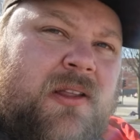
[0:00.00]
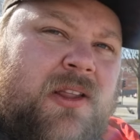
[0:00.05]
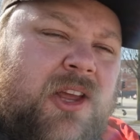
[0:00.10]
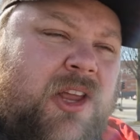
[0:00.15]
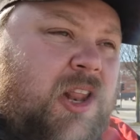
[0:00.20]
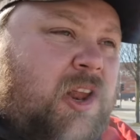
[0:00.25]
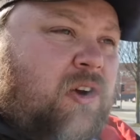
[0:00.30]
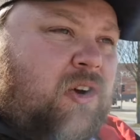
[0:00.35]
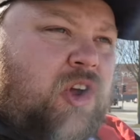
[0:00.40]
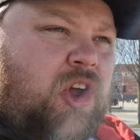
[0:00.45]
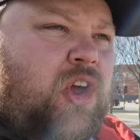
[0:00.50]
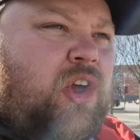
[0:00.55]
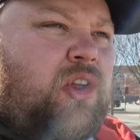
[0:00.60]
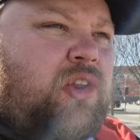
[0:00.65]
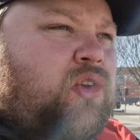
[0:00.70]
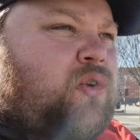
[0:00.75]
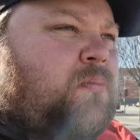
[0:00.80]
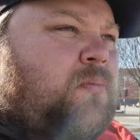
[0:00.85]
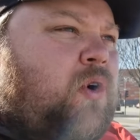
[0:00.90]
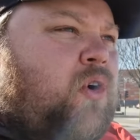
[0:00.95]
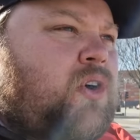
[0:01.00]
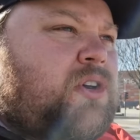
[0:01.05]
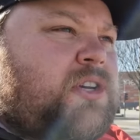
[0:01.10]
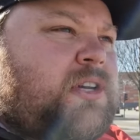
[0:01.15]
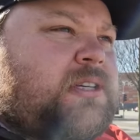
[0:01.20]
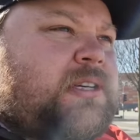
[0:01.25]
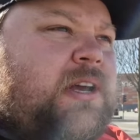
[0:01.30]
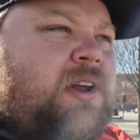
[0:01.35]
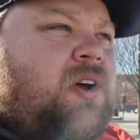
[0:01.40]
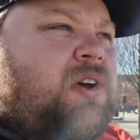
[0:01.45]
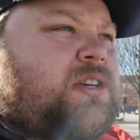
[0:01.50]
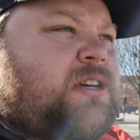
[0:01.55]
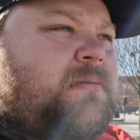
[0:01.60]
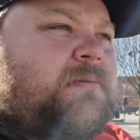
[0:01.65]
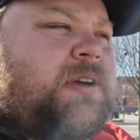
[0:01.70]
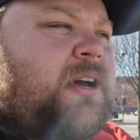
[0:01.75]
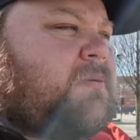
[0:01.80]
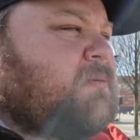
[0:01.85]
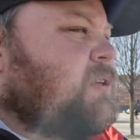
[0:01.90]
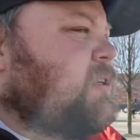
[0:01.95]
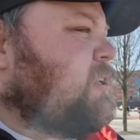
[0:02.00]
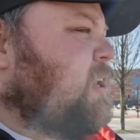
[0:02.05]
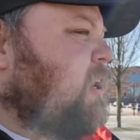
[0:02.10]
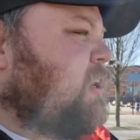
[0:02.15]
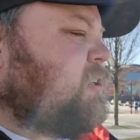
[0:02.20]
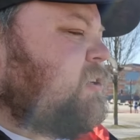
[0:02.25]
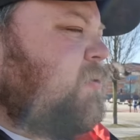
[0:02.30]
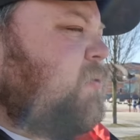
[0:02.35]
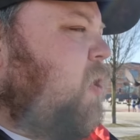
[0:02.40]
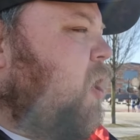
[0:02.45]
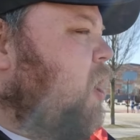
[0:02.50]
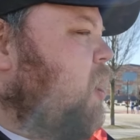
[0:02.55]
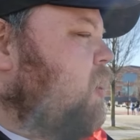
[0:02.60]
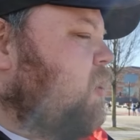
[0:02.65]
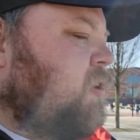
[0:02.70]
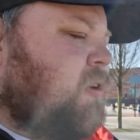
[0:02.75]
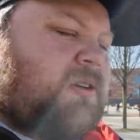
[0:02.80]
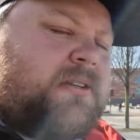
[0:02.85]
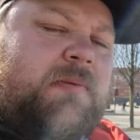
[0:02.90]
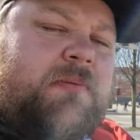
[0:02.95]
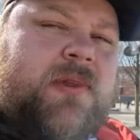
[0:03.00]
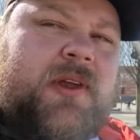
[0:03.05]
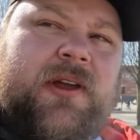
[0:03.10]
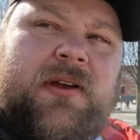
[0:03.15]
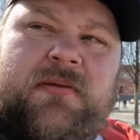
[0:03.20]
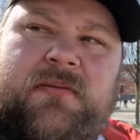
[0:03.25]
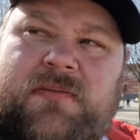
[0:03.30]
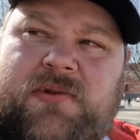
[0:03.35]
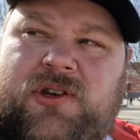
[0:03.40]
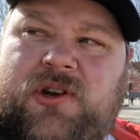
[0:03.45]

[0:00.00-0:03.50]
little girl knew more. She said, oh, sometimes it takes a while or something.